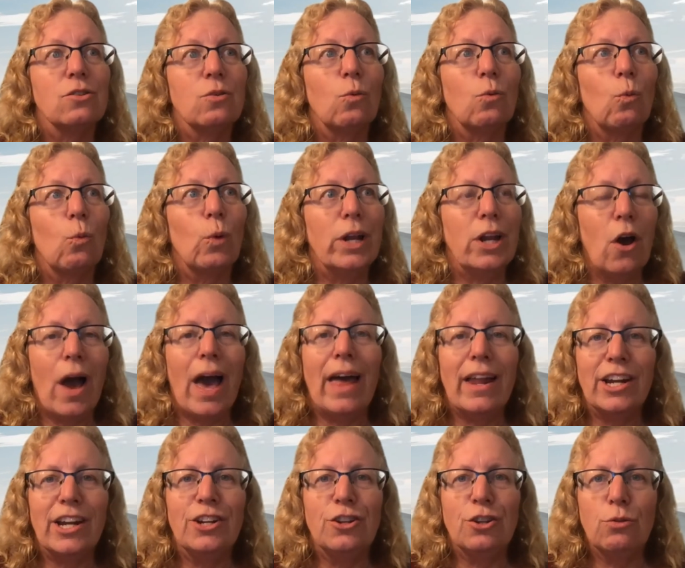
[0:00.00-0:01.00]
We know how
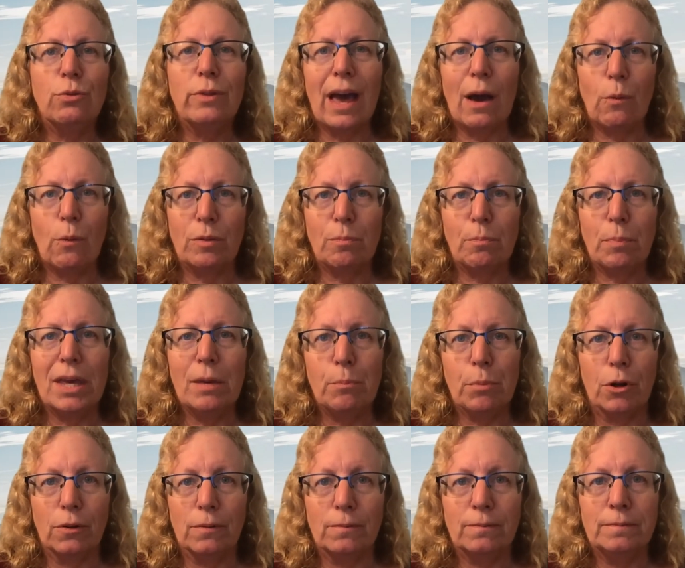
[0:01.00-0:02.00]
to do that with
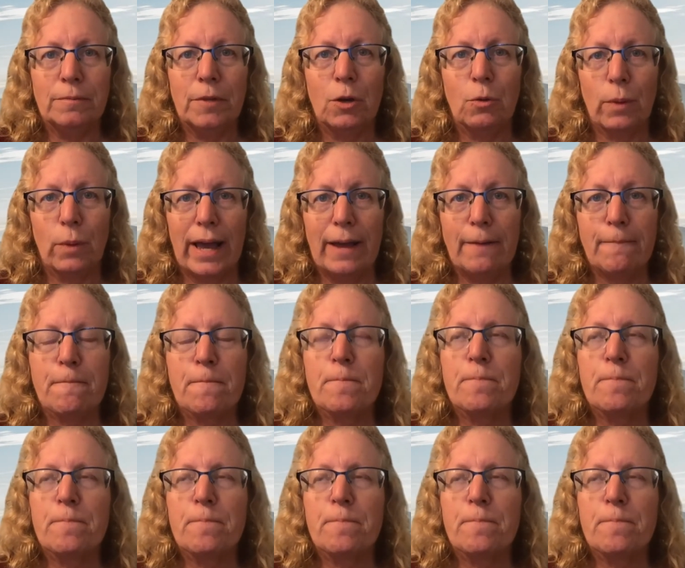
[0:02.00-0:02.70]
people, right?